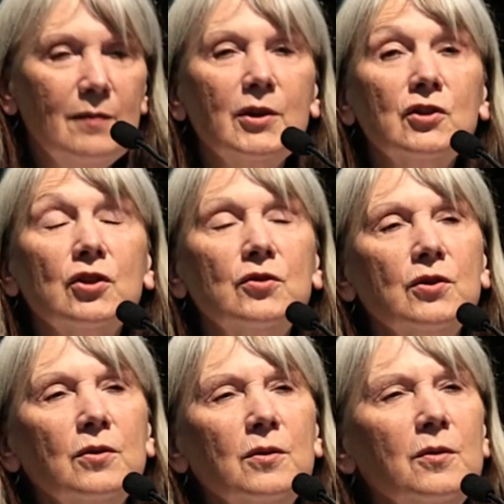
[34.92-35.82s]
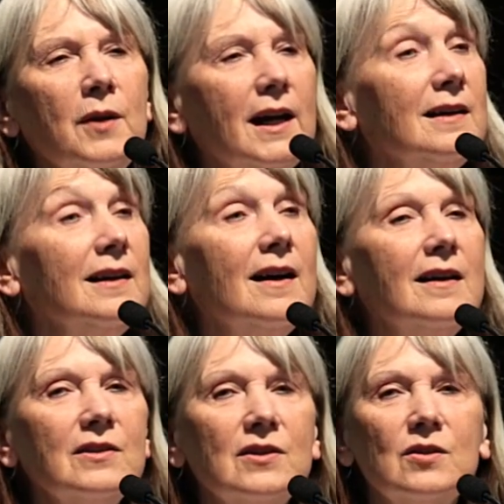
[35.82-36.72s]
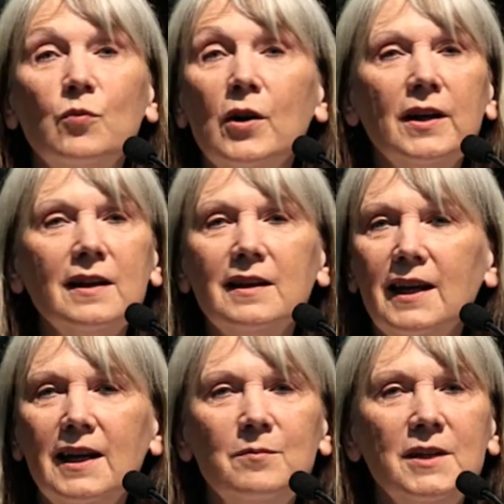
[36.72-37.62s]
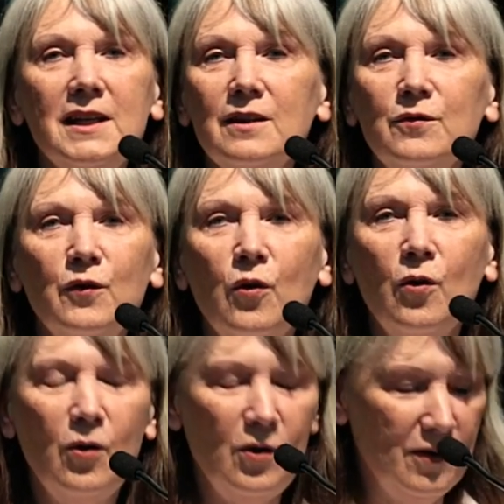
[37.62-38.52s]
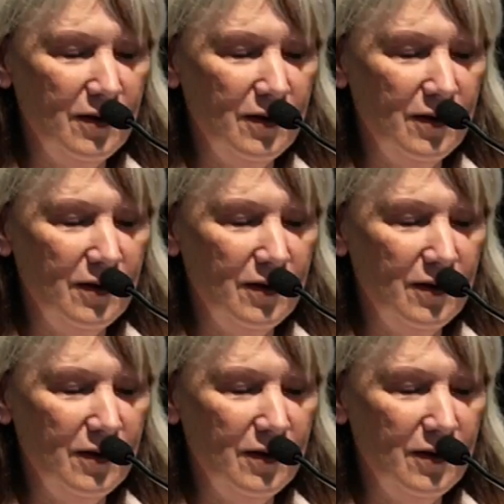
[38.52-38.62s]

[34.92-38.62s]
but to do at last what I came here for,